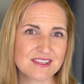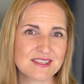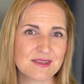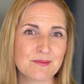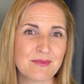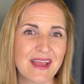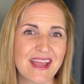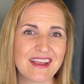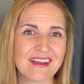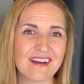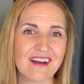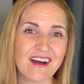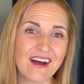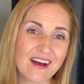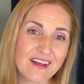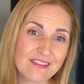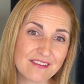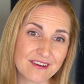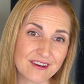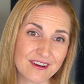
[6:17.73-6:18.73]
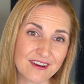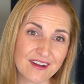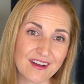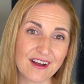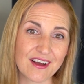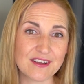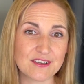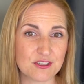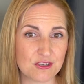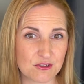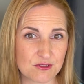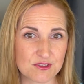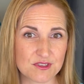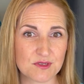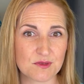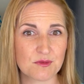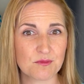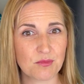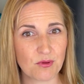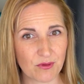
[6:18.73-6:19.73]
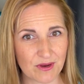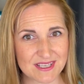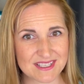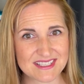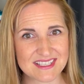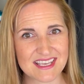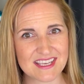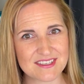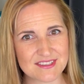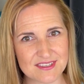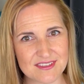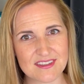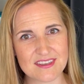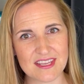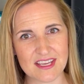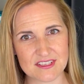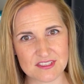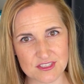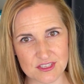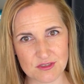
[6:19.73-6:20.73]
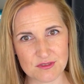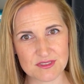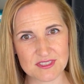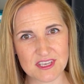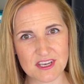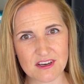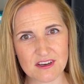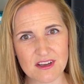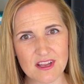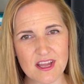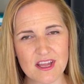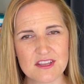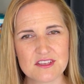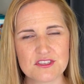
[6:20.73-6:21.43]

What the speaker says: to bank other unused points into the next use year